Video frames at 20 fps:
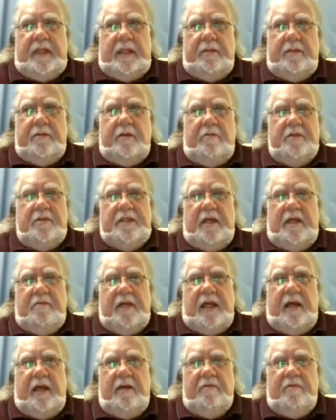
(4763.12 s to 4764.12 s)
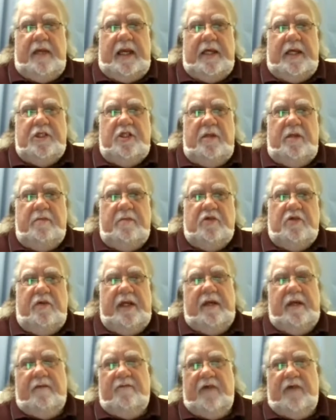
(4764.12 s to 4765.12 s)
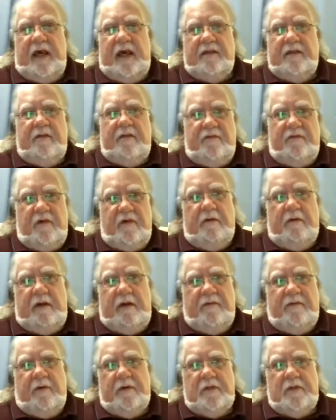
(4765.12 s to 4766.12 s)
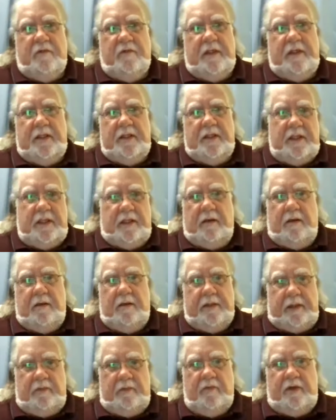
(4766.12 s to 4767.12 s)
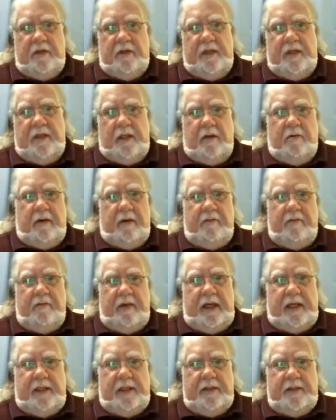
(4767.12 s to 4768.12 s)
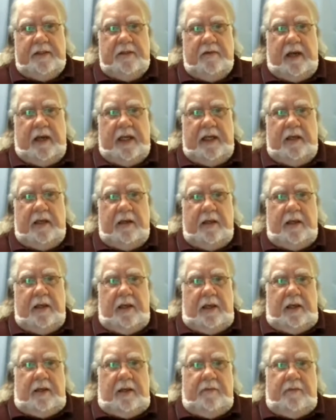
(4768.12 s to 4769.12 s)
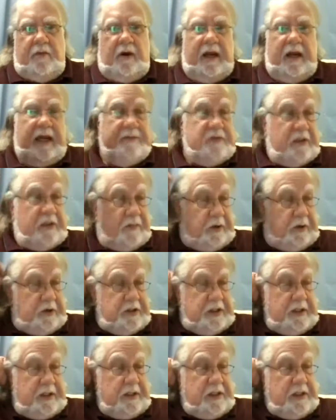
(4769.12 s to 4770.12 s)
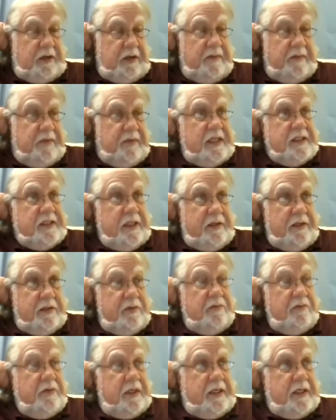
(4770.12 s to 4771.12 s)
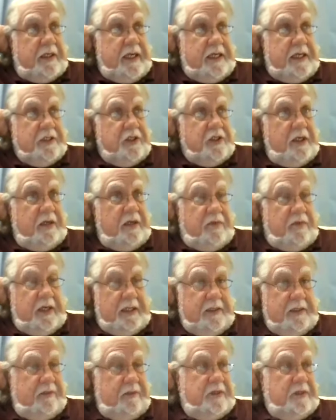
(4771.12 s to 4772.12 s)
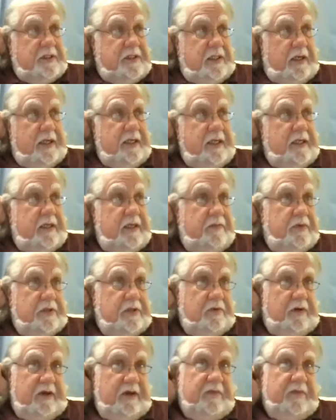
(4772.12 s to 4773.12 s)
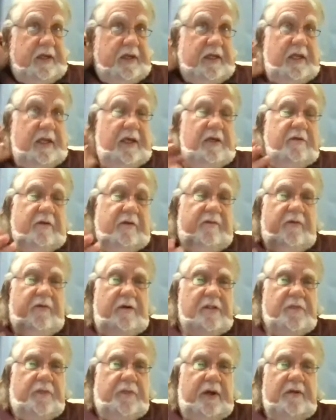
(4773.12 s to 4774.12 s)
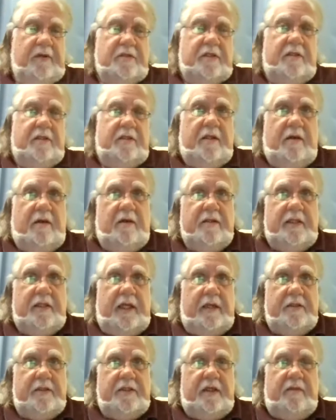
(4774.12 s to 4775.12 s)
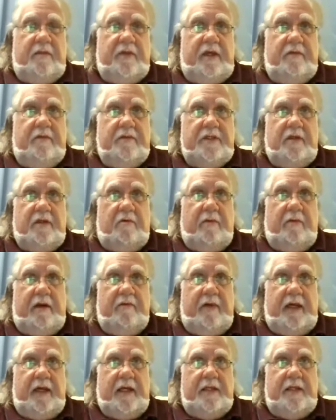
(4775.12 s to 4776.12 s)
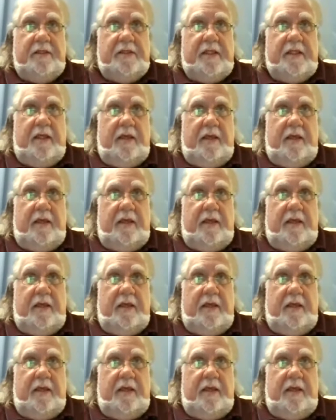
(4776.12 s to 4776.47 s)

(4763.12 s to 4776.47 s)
there was every kind of reaction in between. In fact, the very first witness that called in would have been Laurie Wickens, right? Perhaps the person that saw it best and knew it had actually impacted was the lightkeeper's wife. But the first person to call the RCMP was Laurie Wickens.